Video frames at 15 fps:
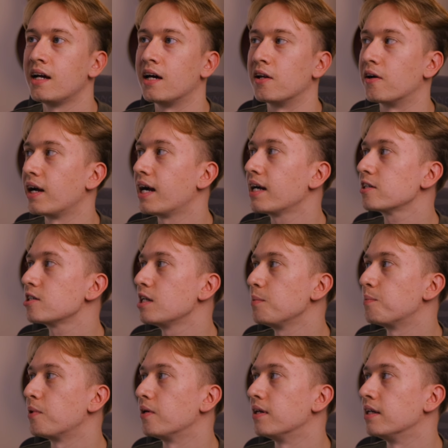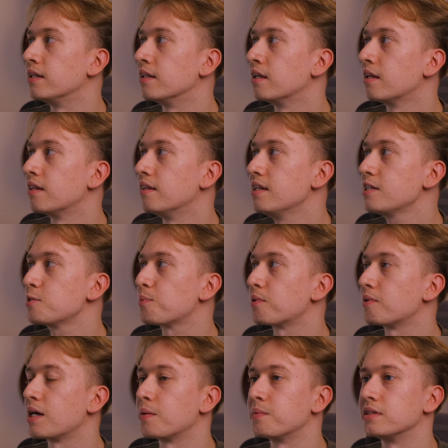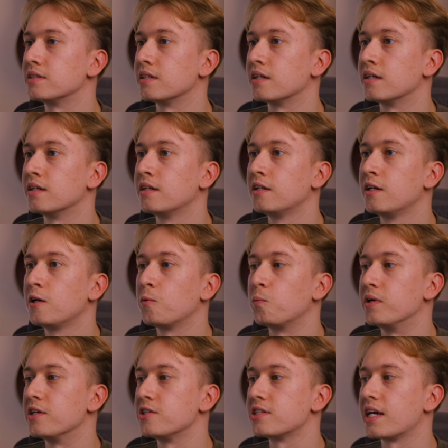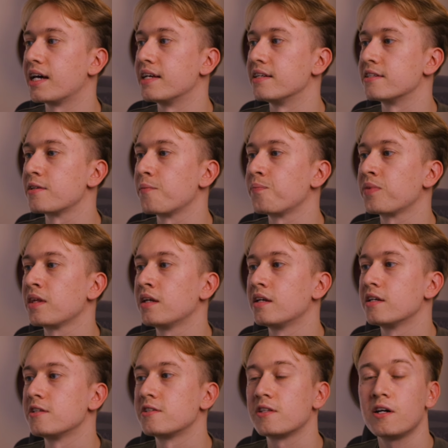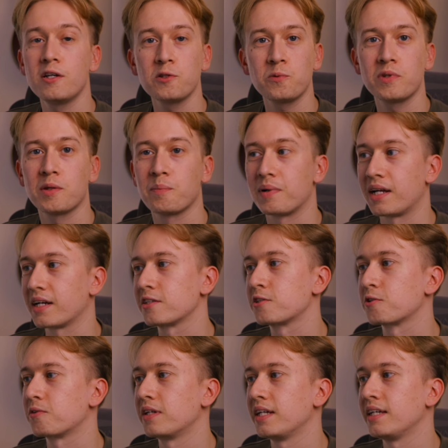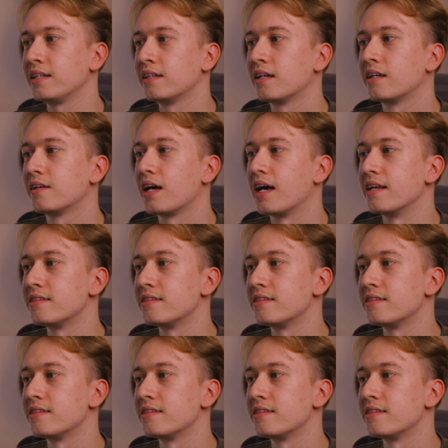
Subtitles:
and I actually put in this parameter, which says starts with a black screen, a